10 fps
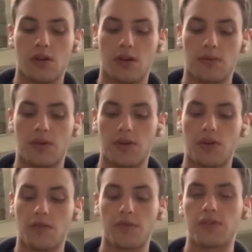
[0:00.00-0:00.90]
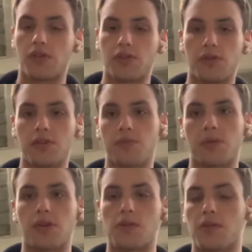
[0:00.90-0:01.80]
You can go visit on your lunch
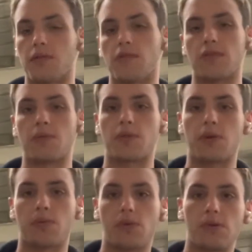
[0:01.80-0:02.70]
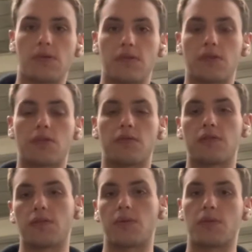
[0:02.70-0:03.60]
break, you can go visit with the employees, you can go
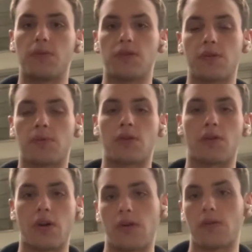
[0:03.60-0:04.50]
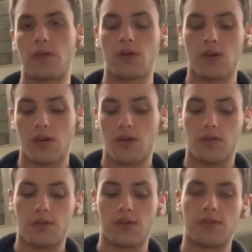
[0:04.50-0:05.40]
visit with the museum curator,
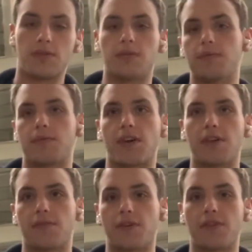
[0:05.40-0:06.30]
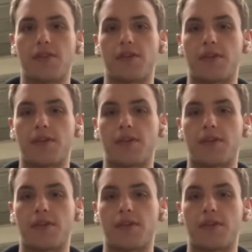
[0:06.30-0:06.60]
you can take a friend there.